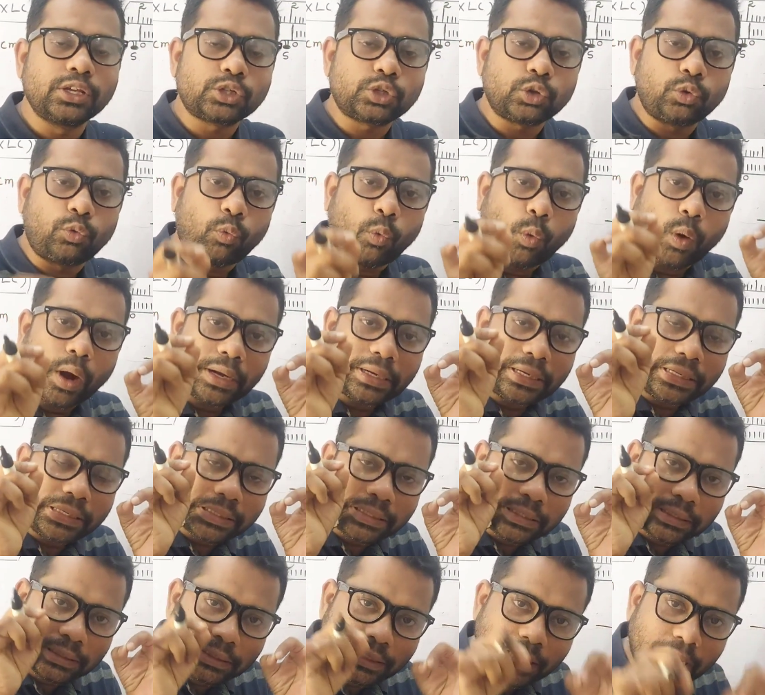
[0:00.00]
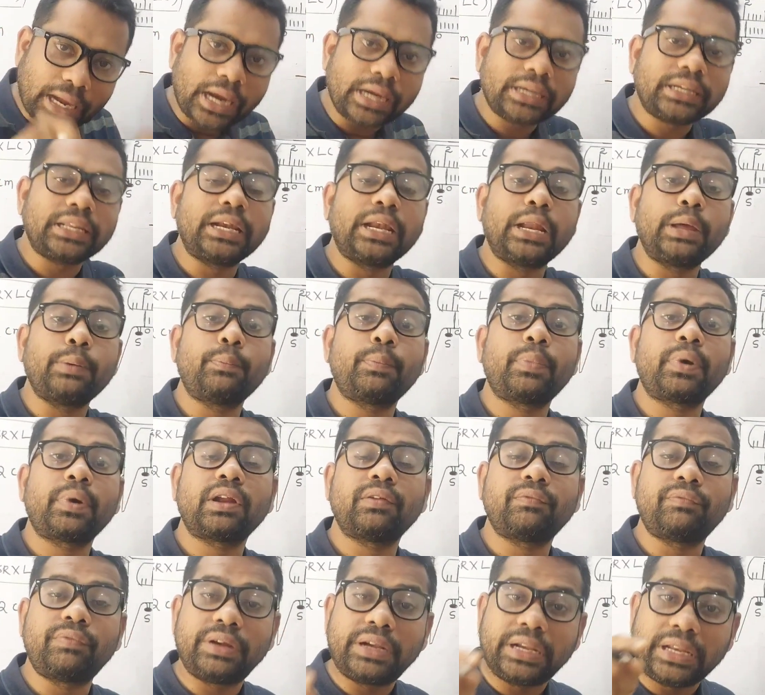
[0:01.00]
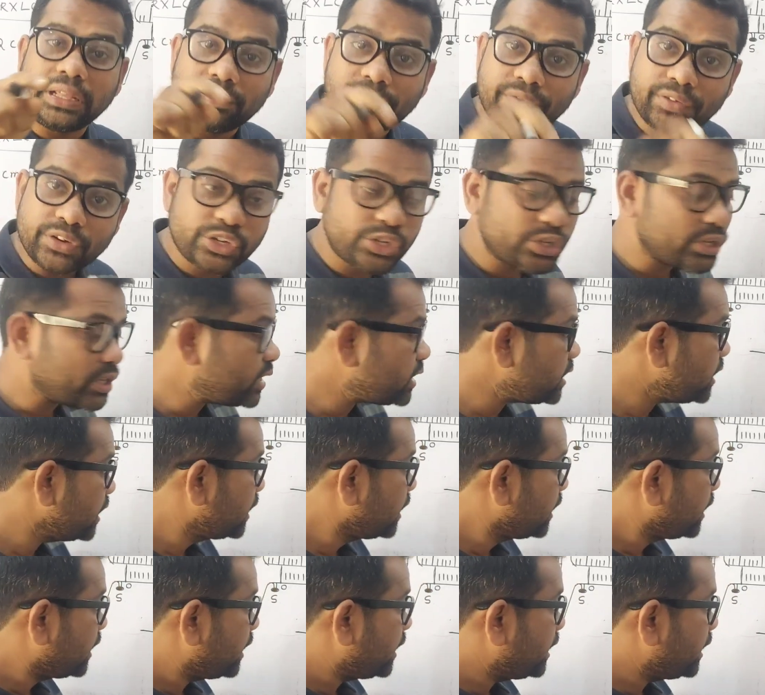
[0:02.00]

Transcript: So what is that number of division